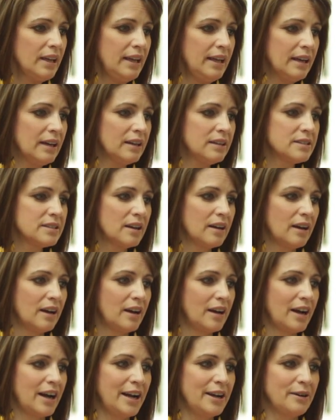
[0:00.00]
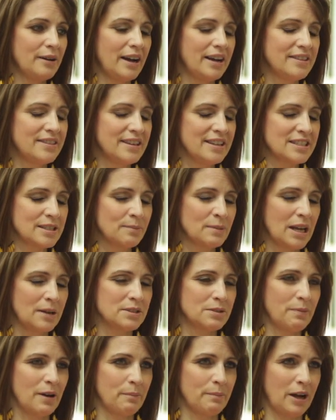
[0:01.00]
And uh, I, I think
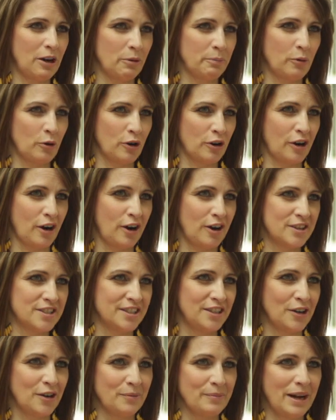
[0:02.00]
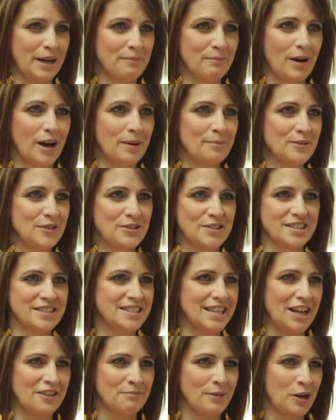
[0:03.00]
sometimes about my report cards. You know, my mom used to
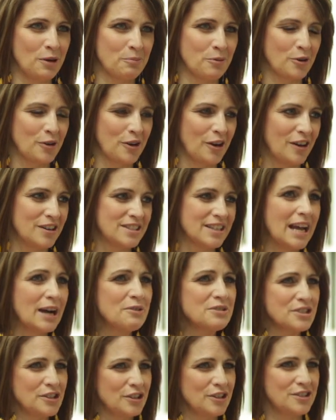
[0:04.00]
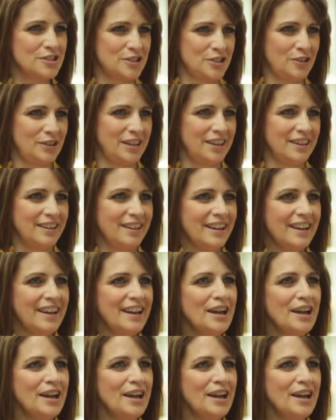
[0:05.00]
save my report cards, and I was a good student.